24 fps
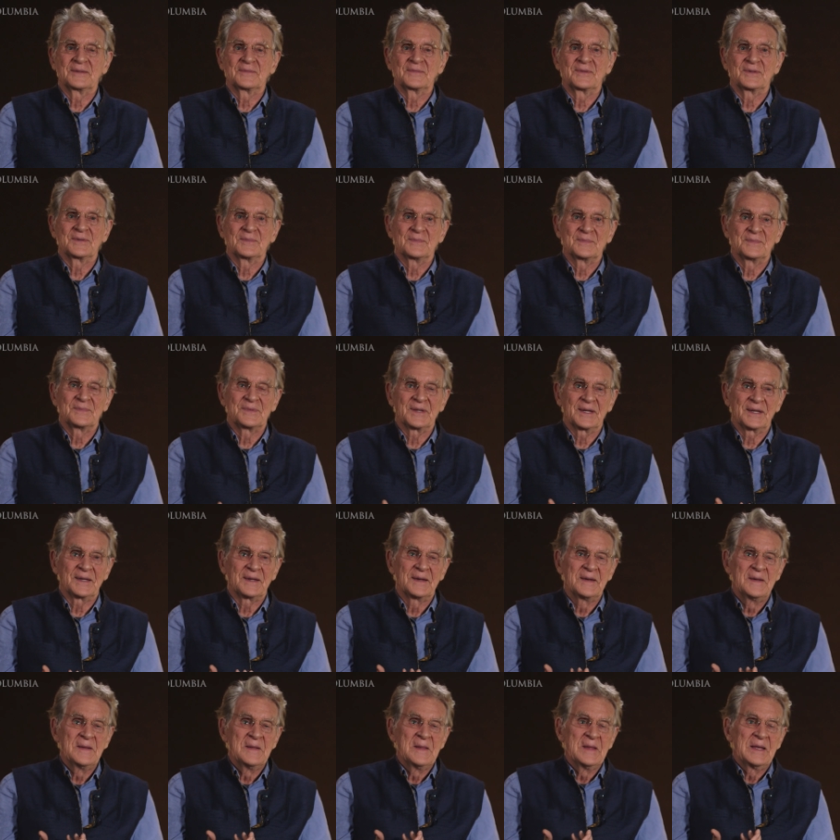of the thing,
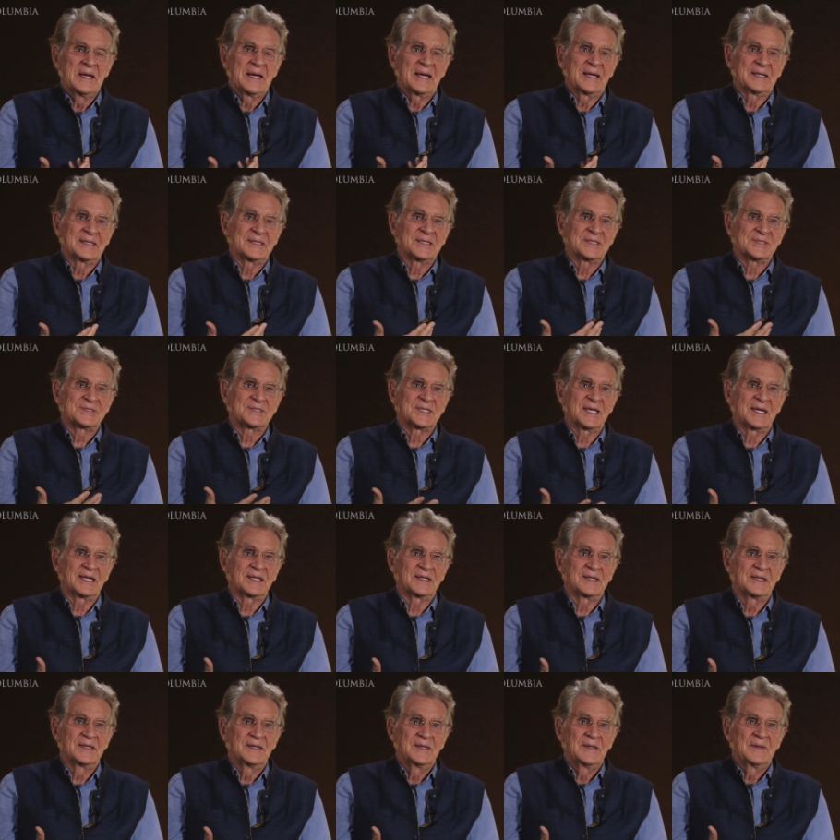and he
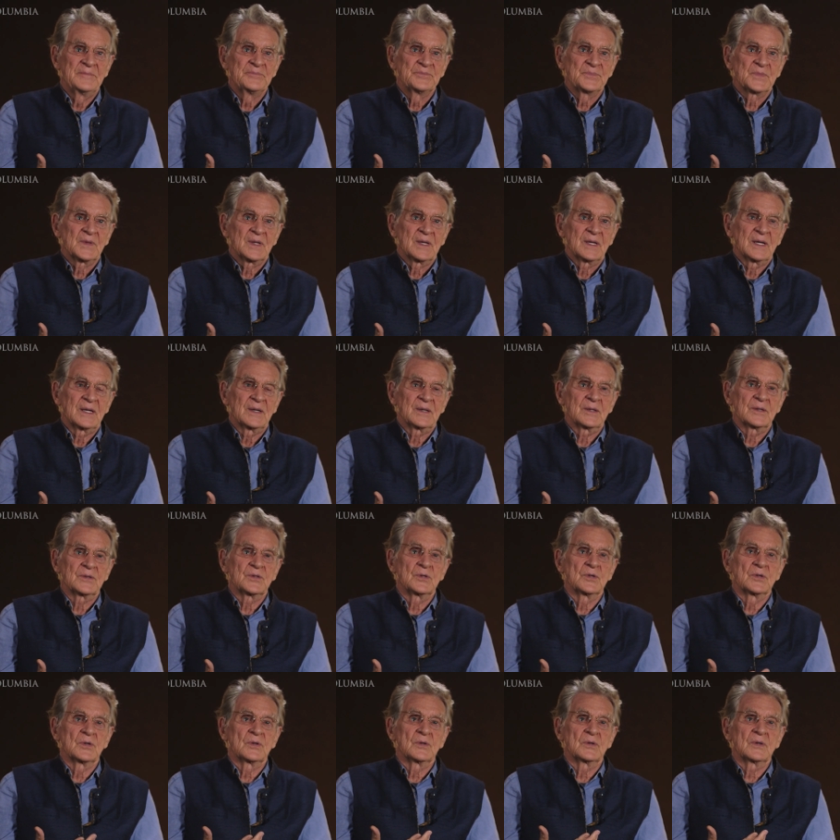said, You
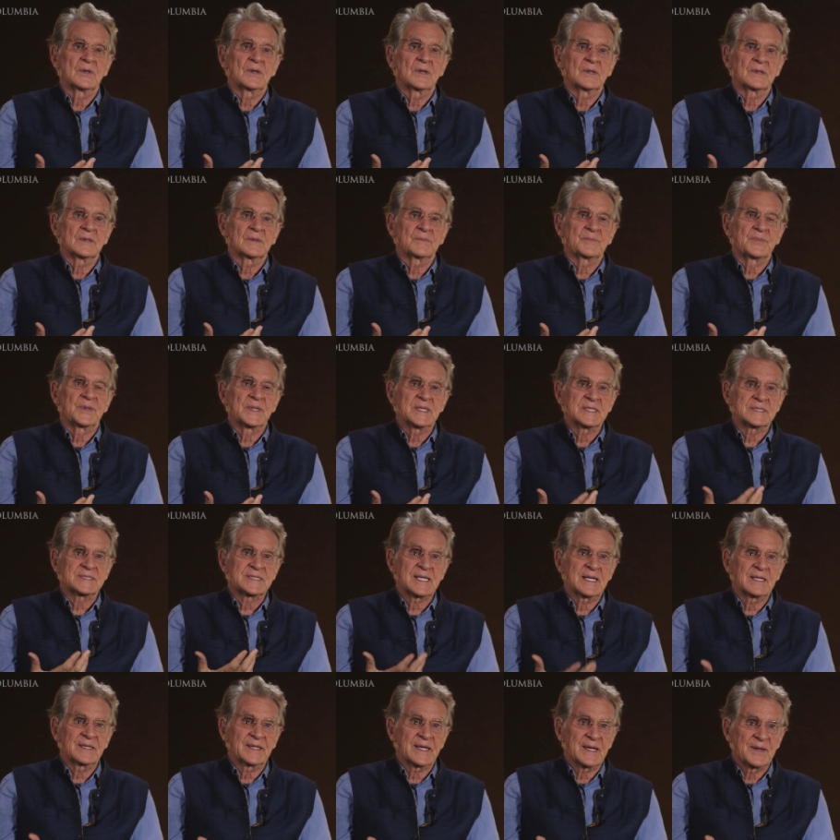know, please
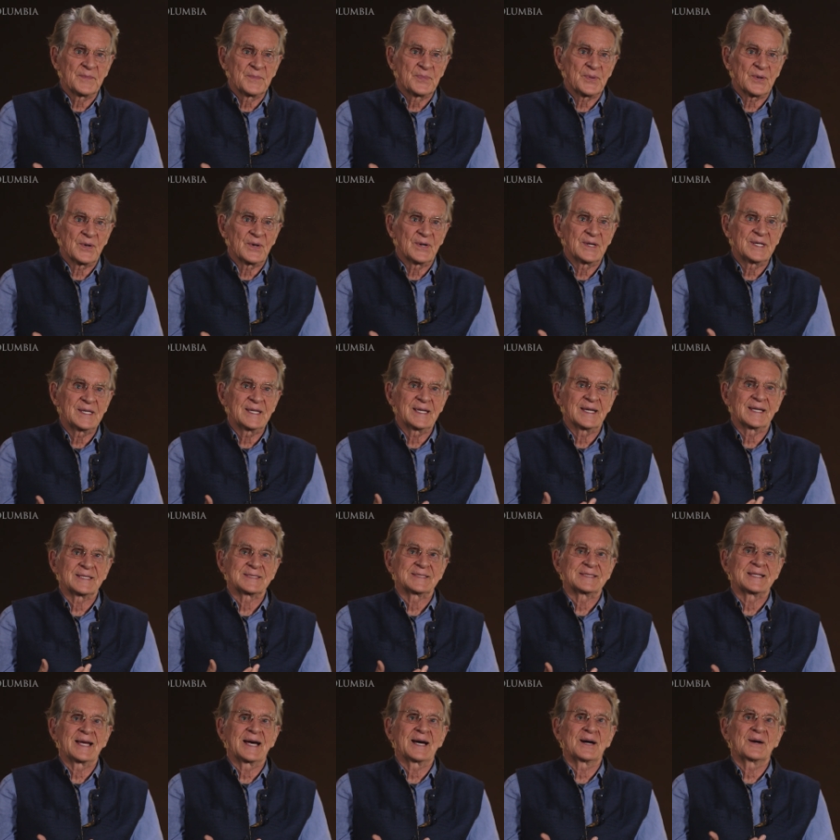tell the emperor he
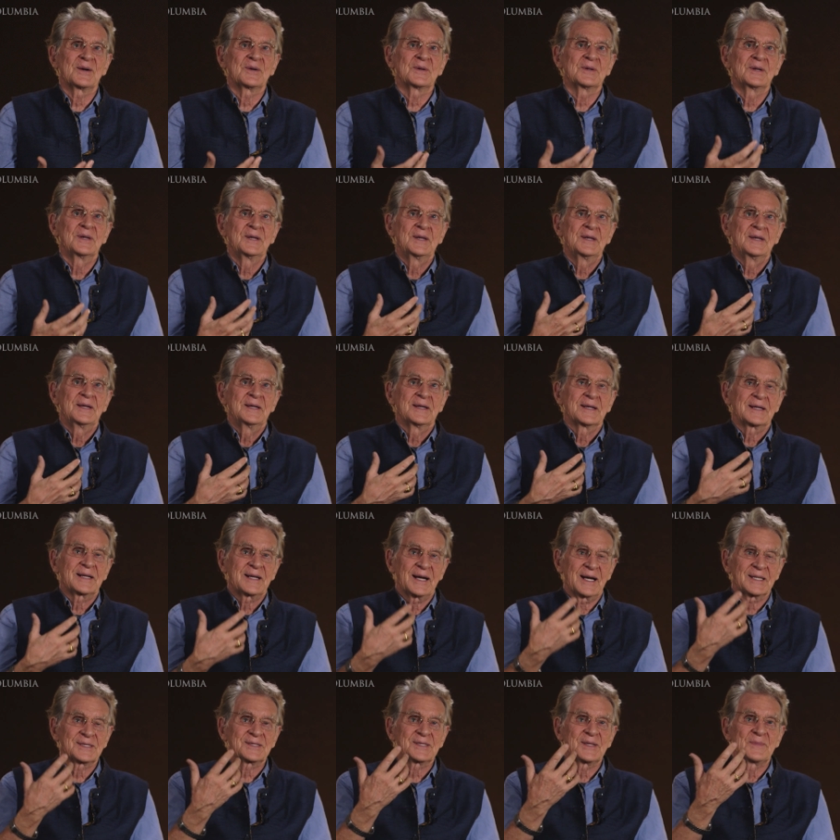has now
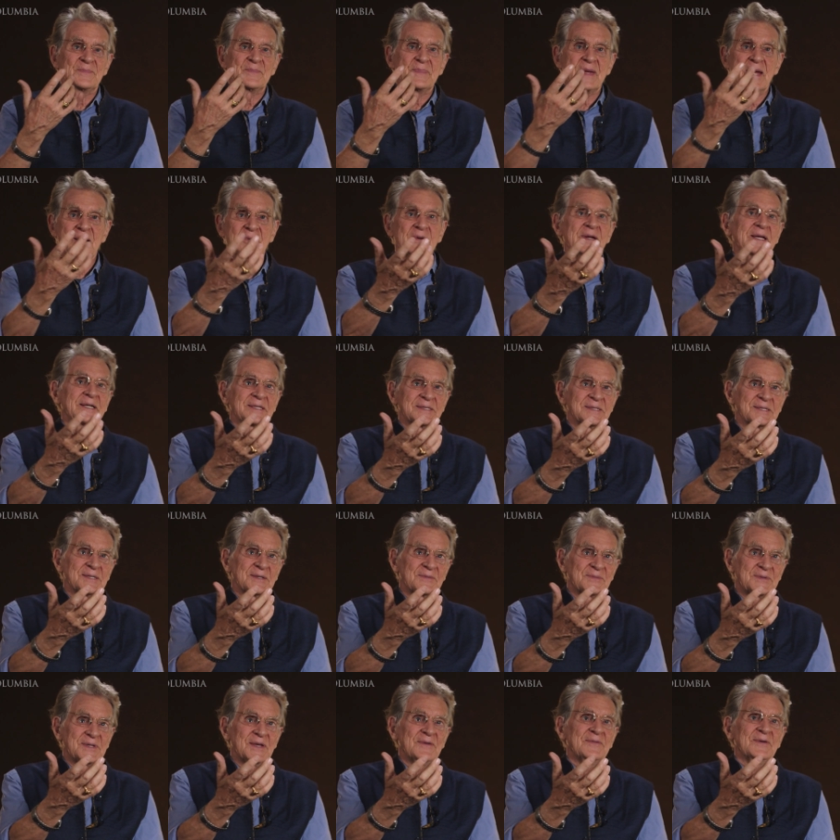got the merit
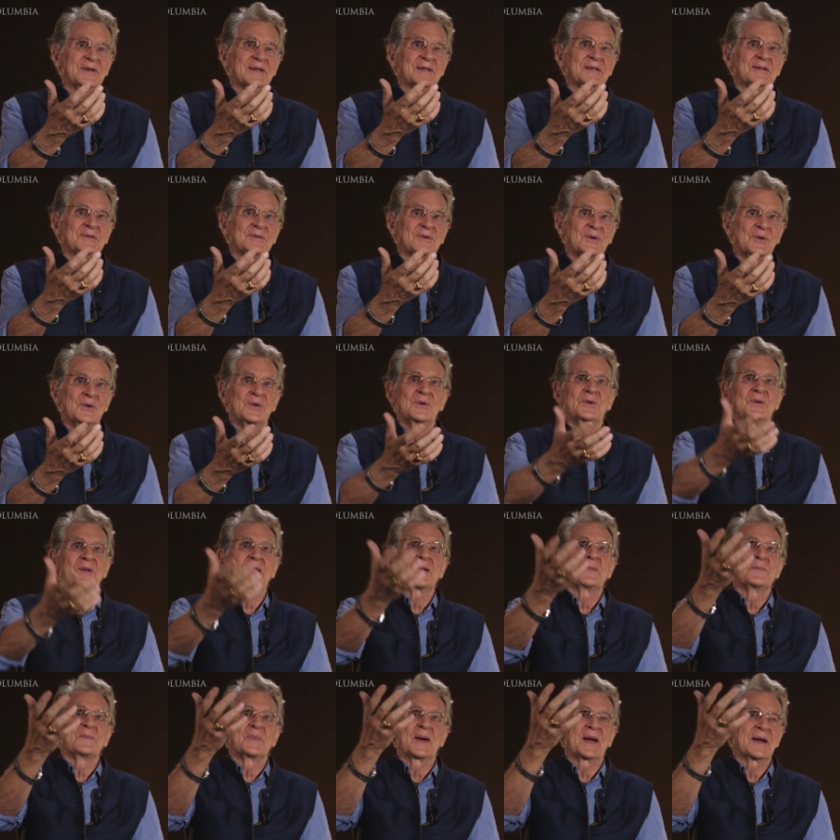of giving the whole
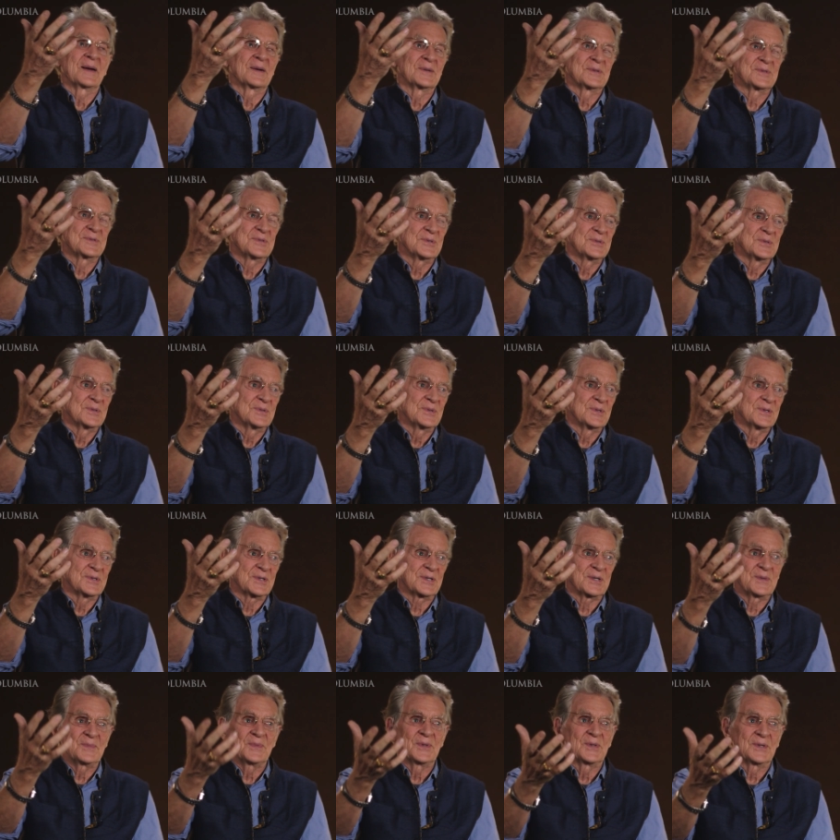empire to the
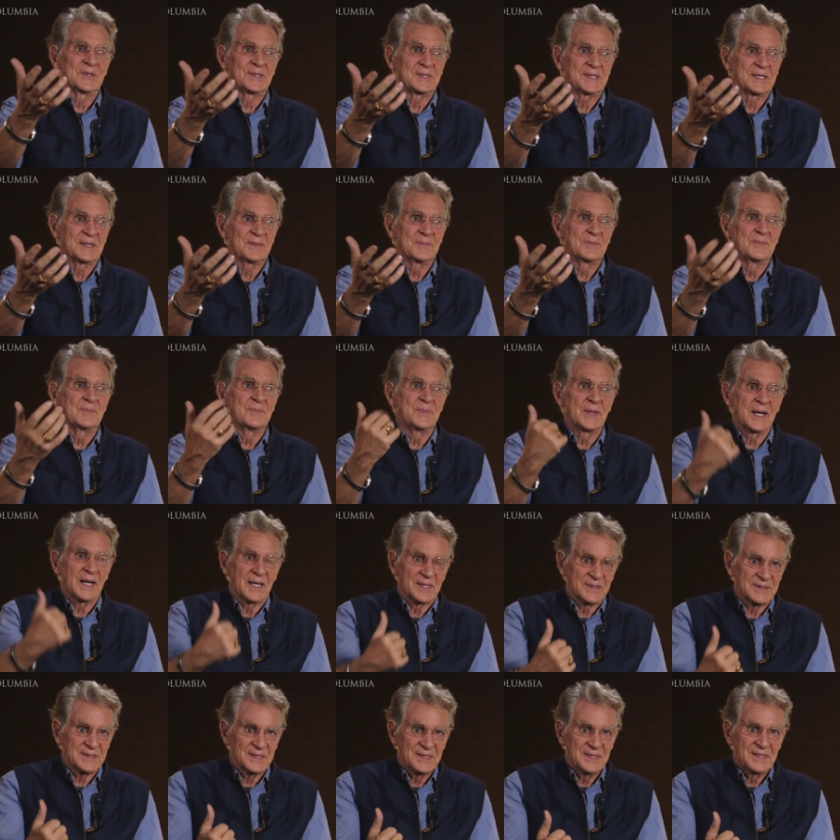community,
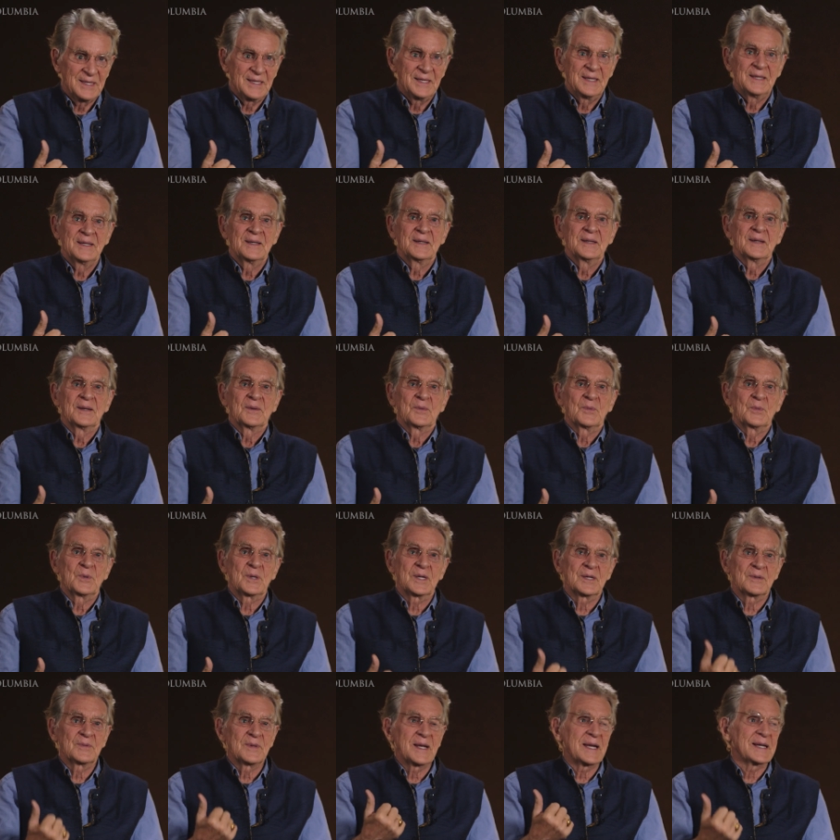but
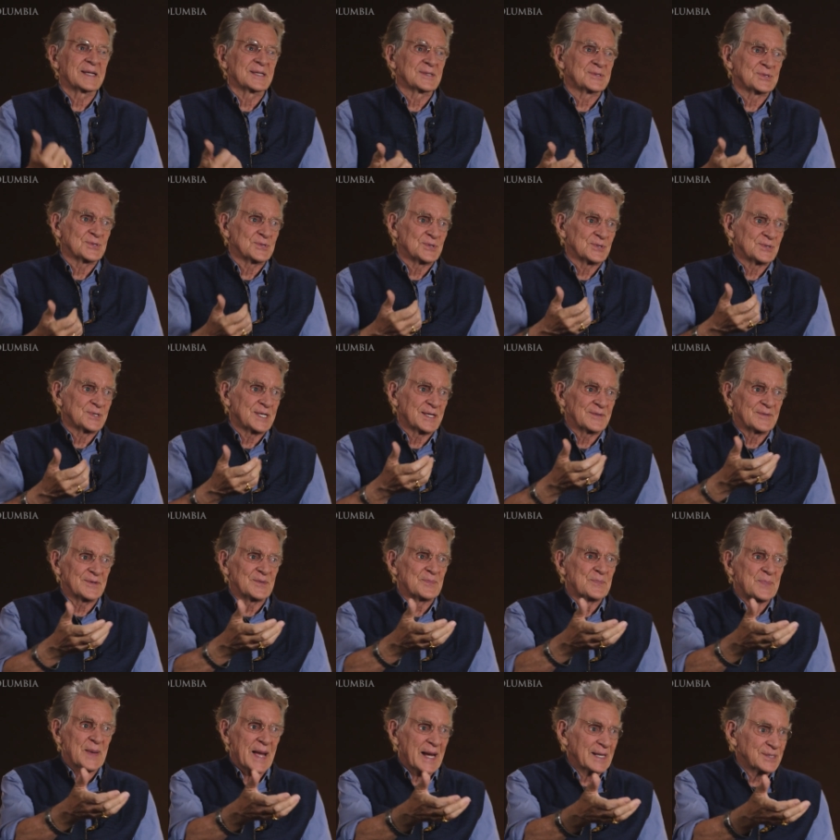we're ready to give
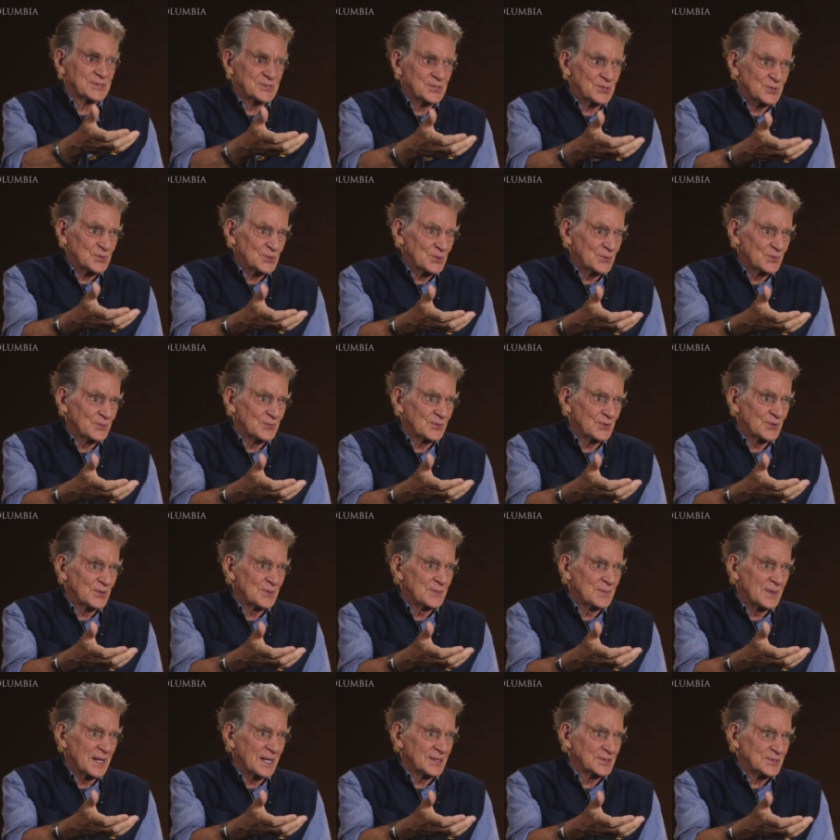it back to you for a
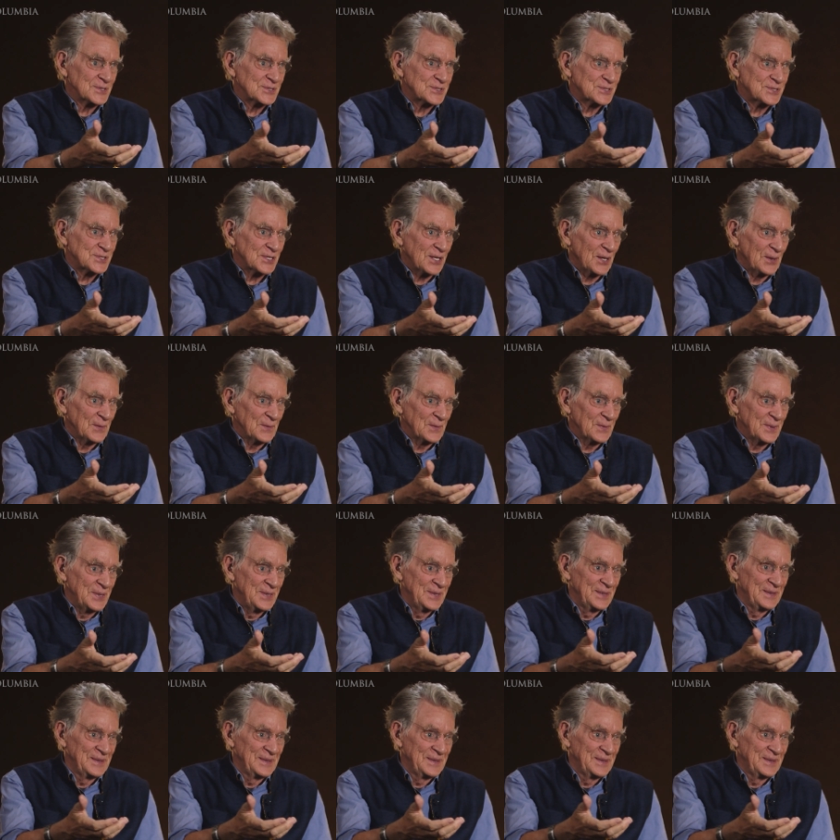modest sum